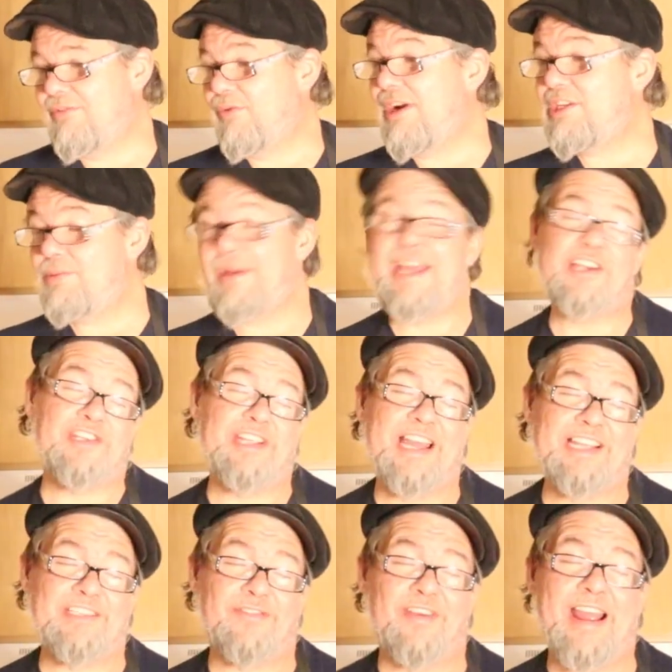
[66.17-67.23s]
recipe actually
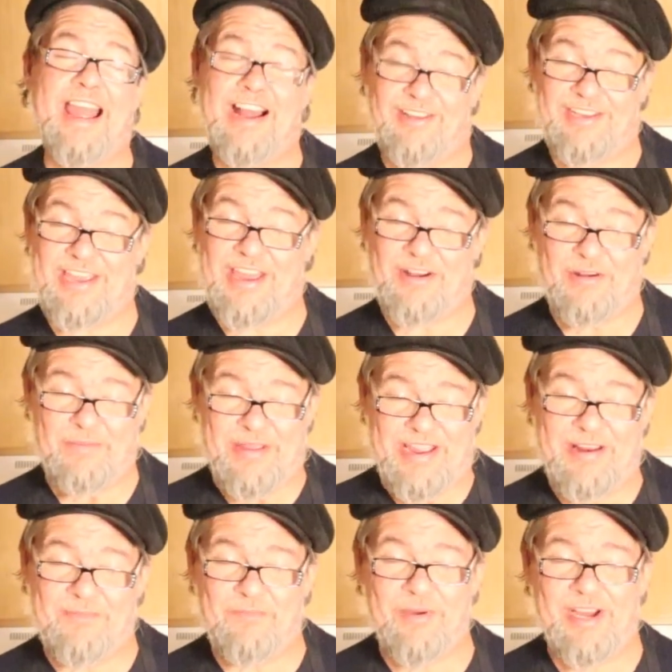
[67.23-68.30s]
asked for alligator
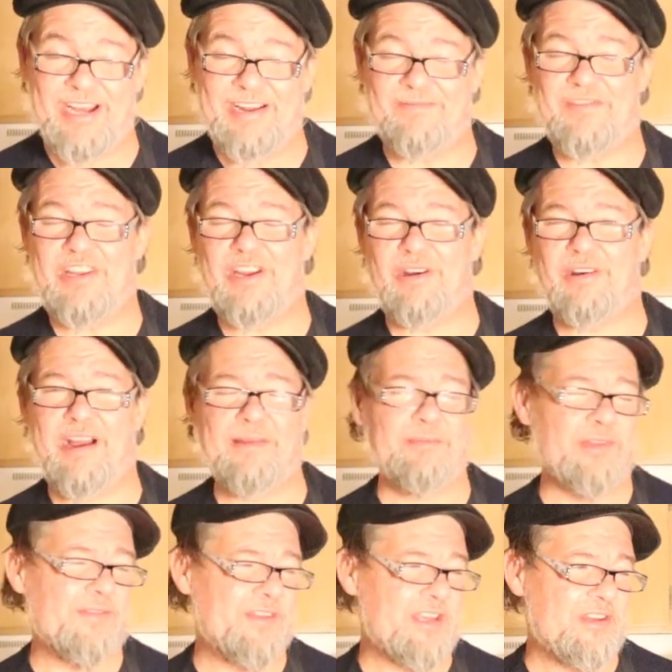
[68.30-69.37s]
meat, but I'm
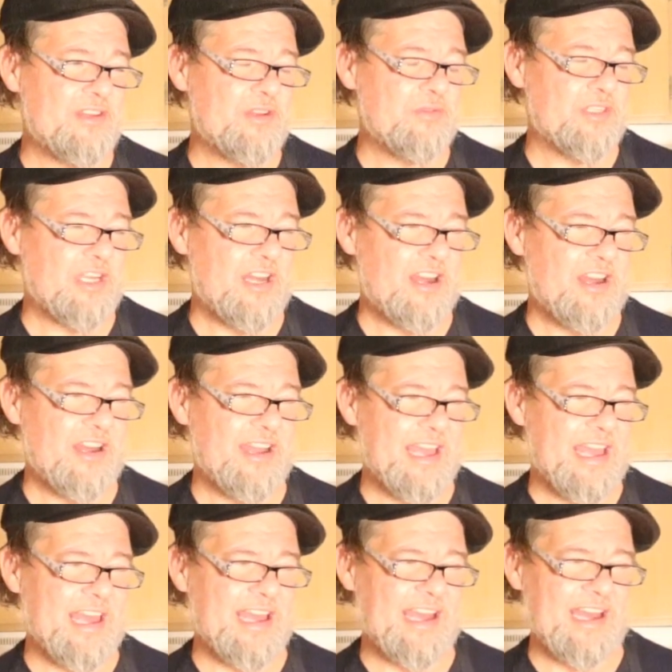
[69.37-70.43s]
living in Utah
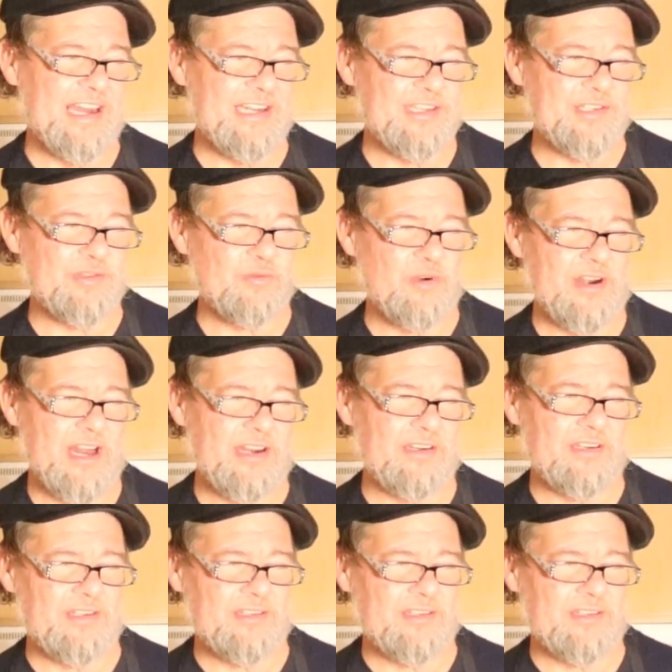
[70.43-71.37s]
and we're not